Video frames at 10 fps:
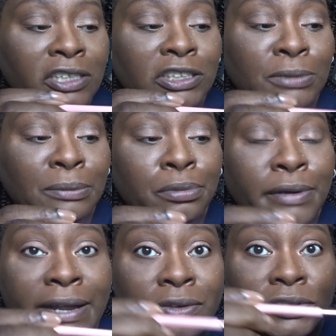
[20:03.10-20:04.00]
under my
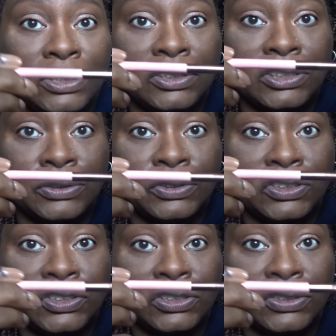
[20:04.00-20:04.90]
brows. So let's
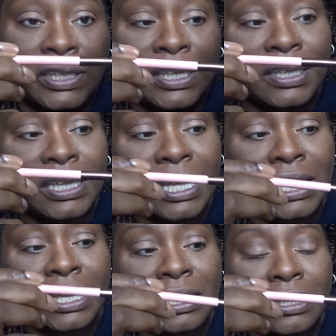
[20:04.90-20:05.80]
just do that
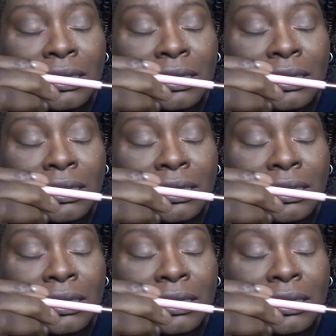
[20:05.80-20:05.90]
there.